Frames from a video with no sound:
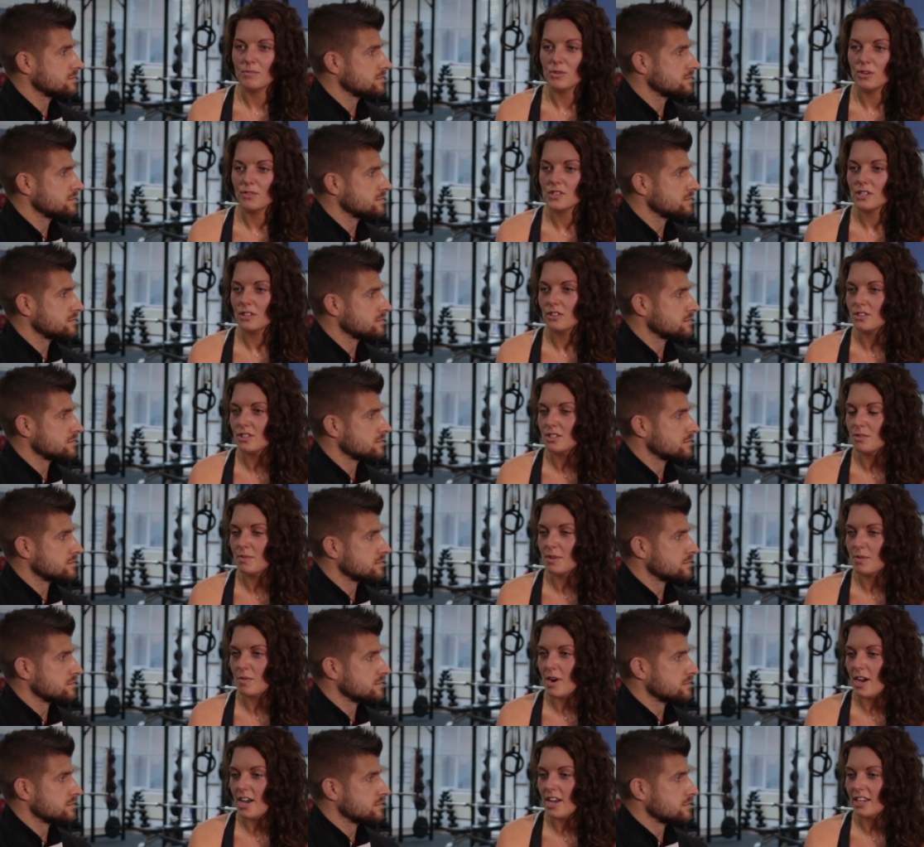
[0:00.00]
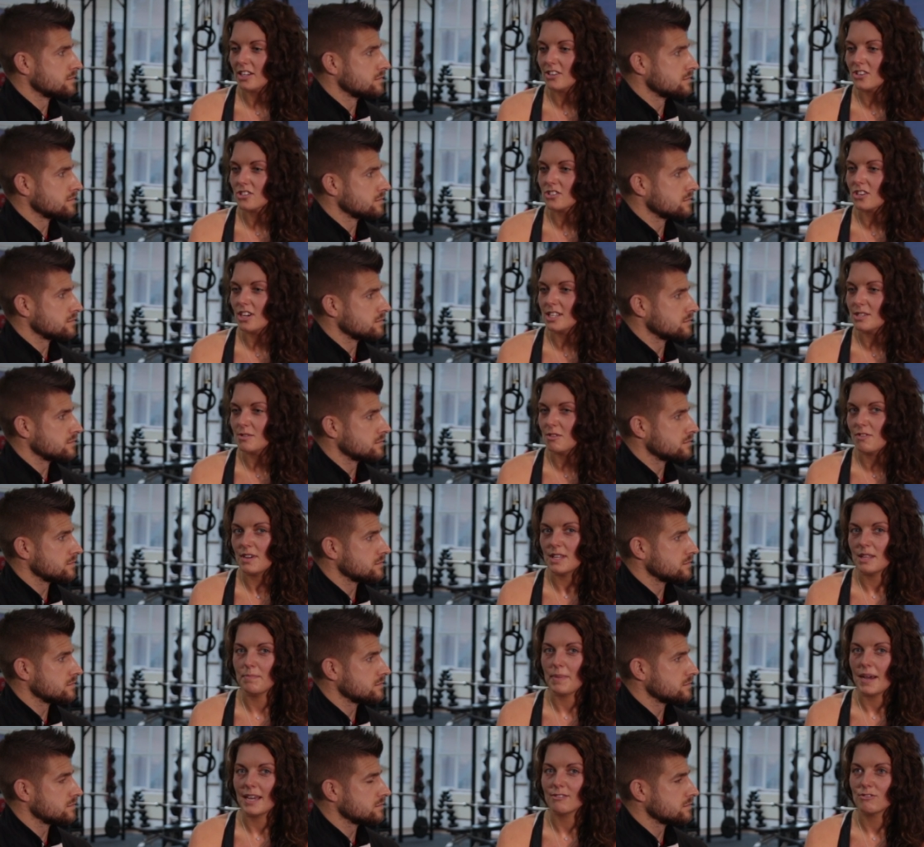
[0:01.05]
Speaker 1: moved to London with work and just got into a
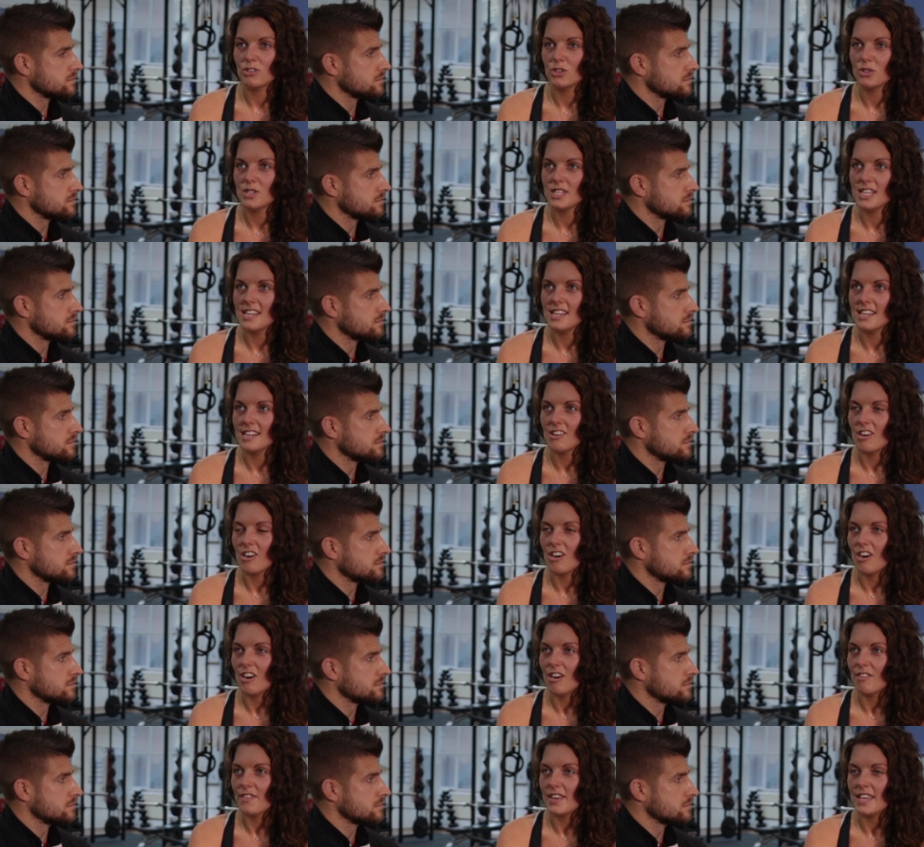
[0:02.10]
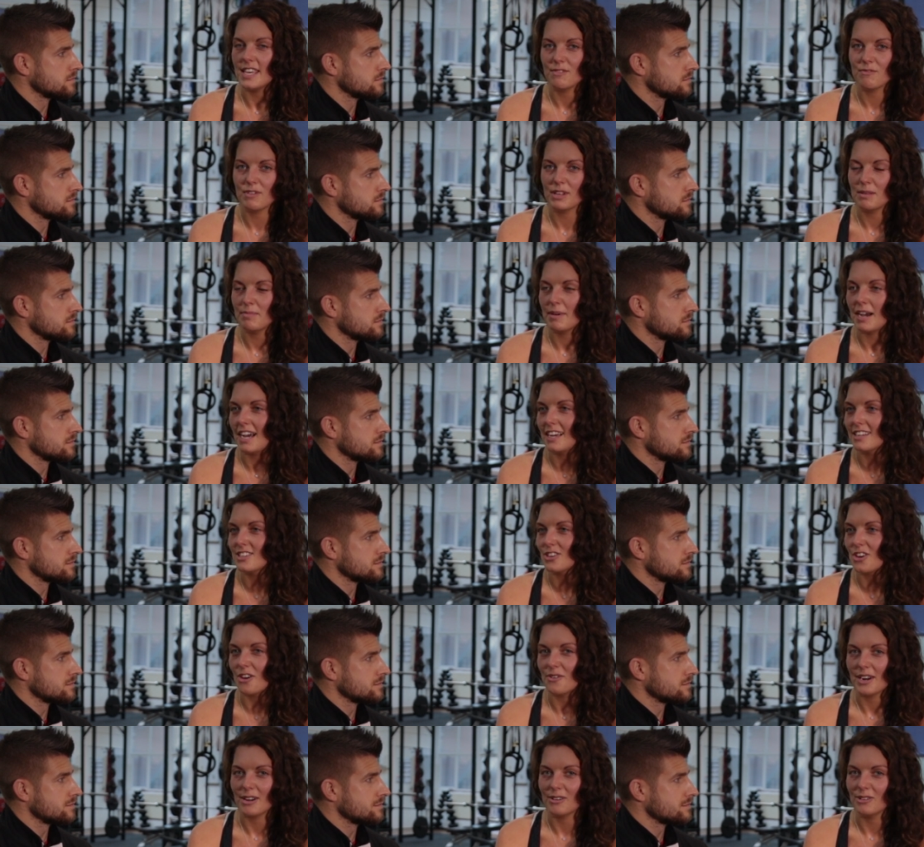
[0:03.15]
really bad routine of eating really bad,
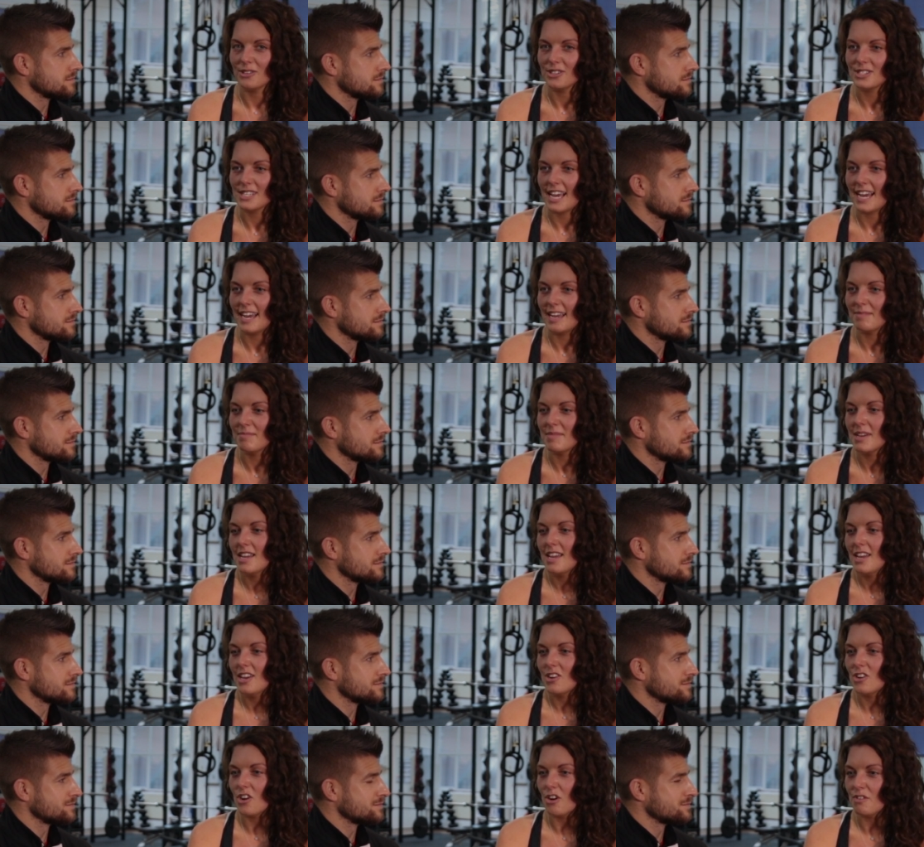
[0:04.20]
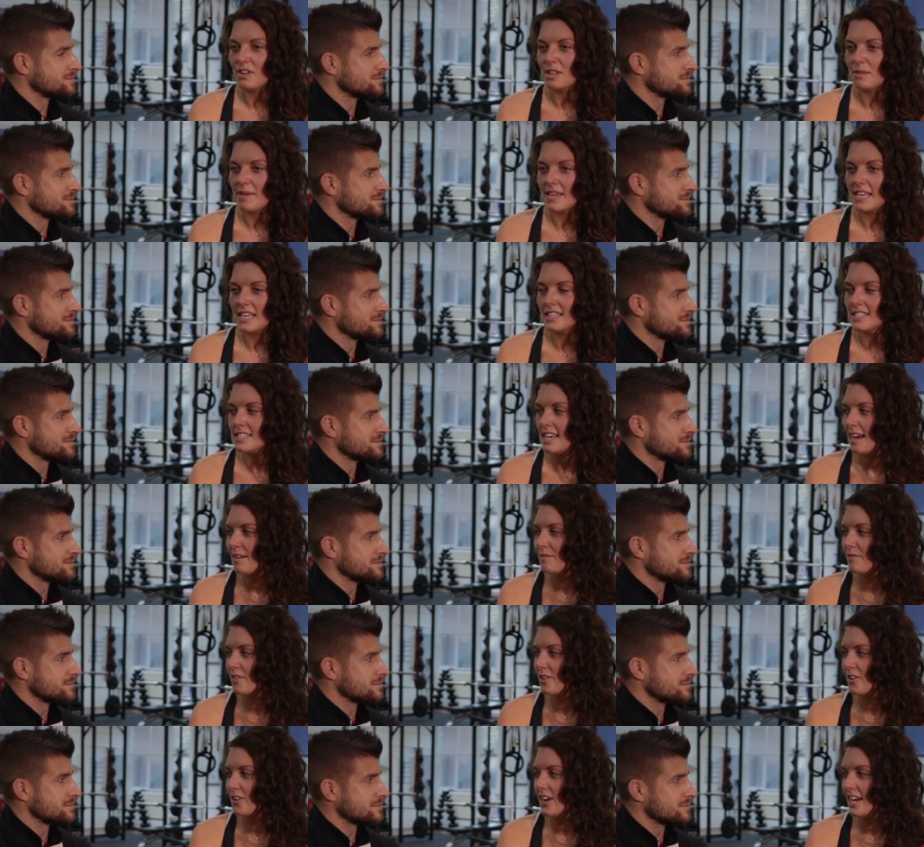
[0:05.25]
going out all the time, not really making
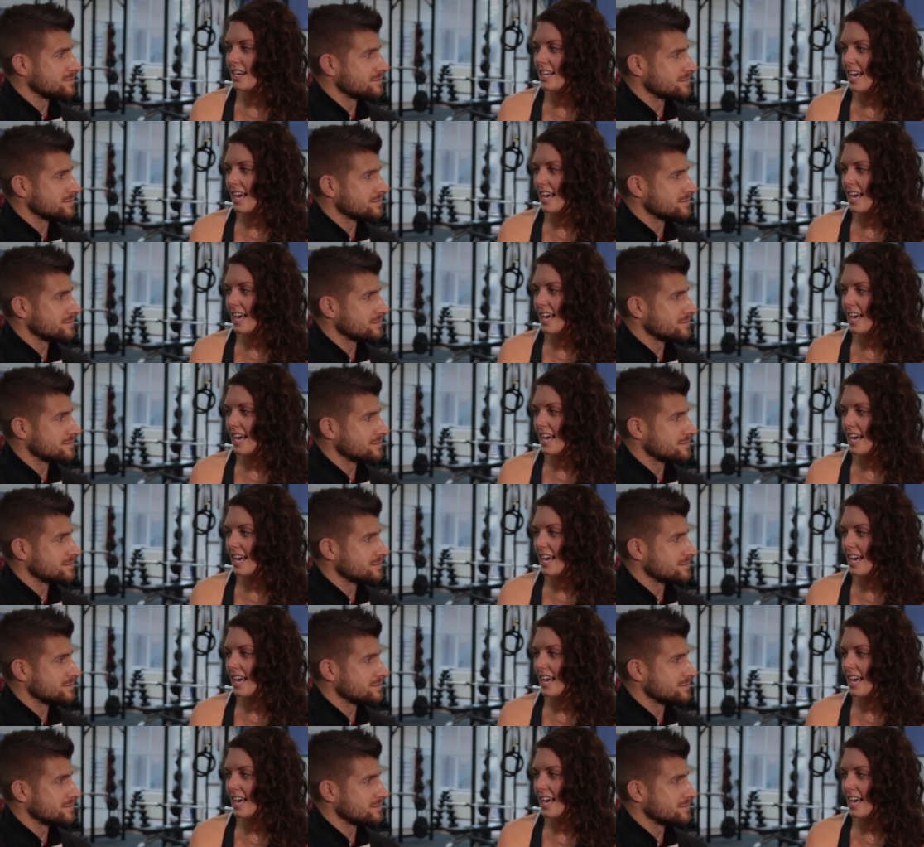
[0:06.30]
time for any